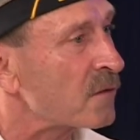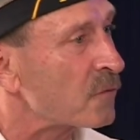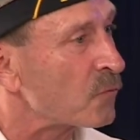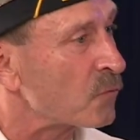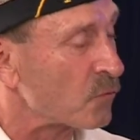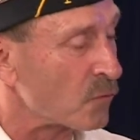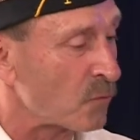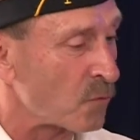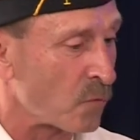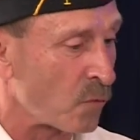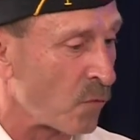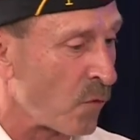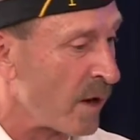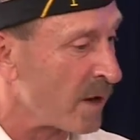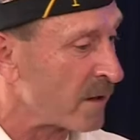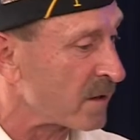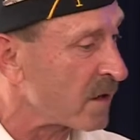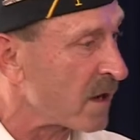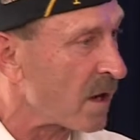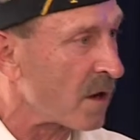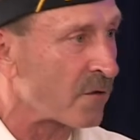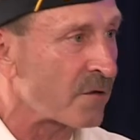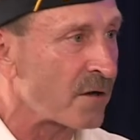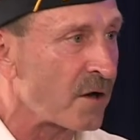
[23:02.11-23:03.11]
right
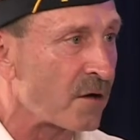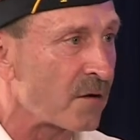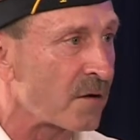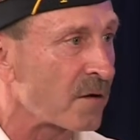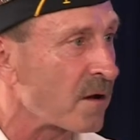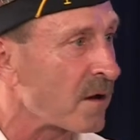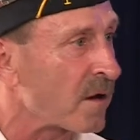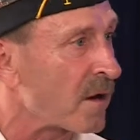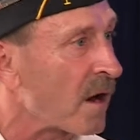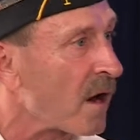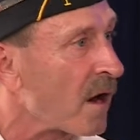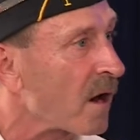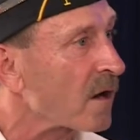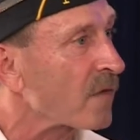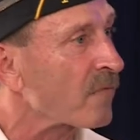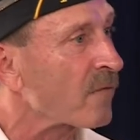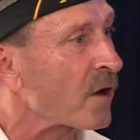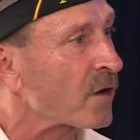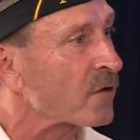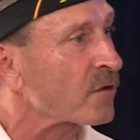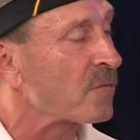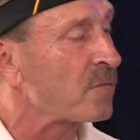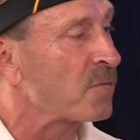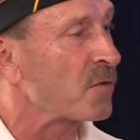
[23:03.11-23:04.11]
down there in the heart of
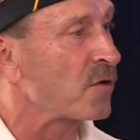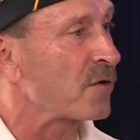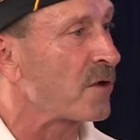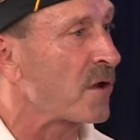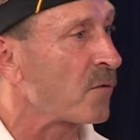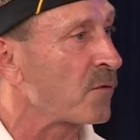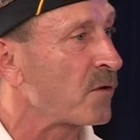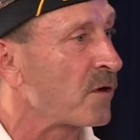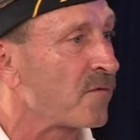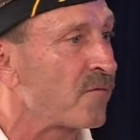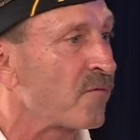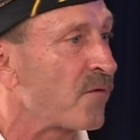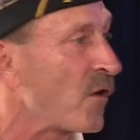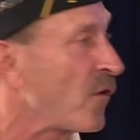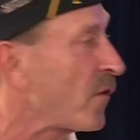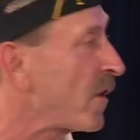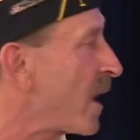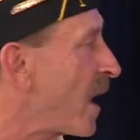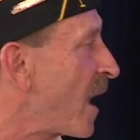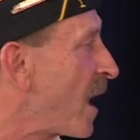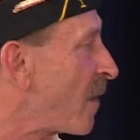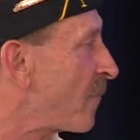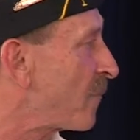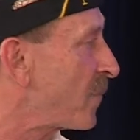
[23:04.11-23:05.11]
our community that we were very
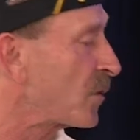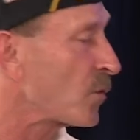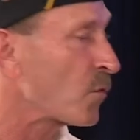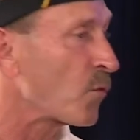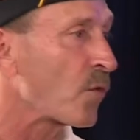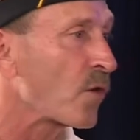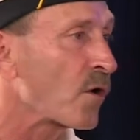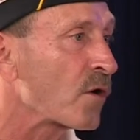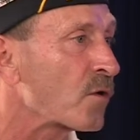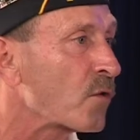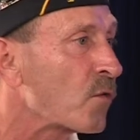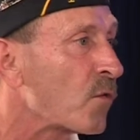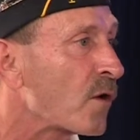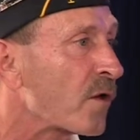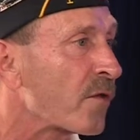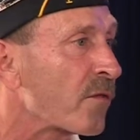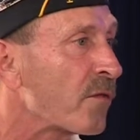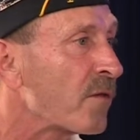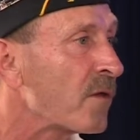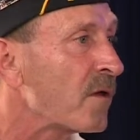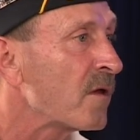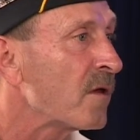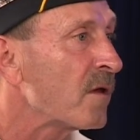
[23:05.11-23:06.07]
happy to work with.